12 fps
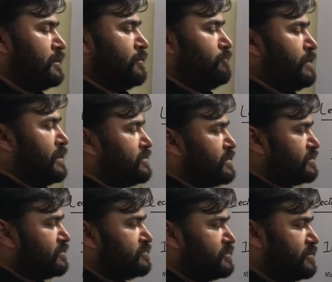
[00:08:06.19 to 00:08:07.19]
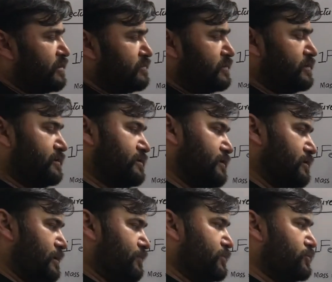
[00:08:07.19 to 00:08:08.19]
mass, that is 310
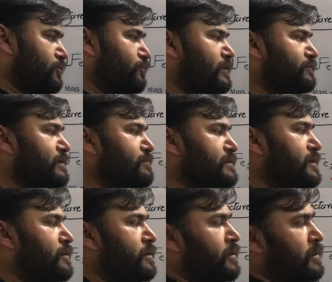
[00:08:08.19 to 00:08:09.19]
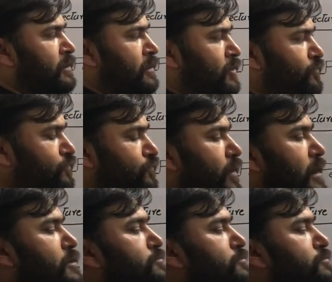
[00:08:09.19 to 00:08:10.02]
grams. So what will be the volume